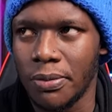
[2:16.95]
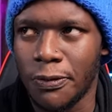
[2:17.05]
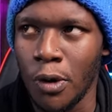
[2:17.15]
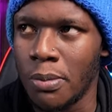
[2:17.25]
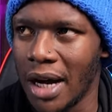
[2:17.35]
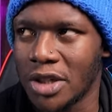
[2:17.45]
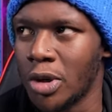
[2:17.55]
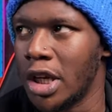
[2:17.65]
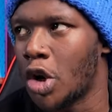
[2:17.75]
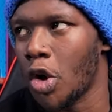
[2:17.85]
fullbacks
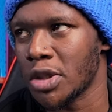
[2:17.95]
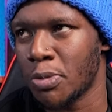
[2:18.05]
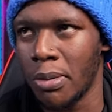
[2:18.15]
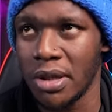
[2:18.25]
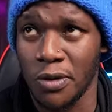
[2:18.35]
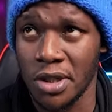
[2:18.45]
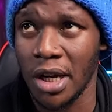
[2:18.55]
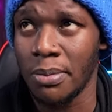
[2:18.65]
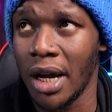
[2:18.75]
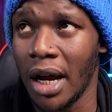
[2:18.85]
really caused problems for
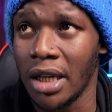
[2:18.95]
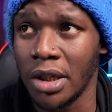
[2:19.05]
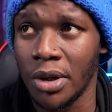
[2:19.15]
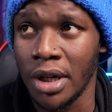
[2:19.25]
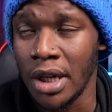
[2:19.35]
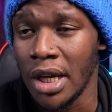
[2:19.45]
Serbia early on.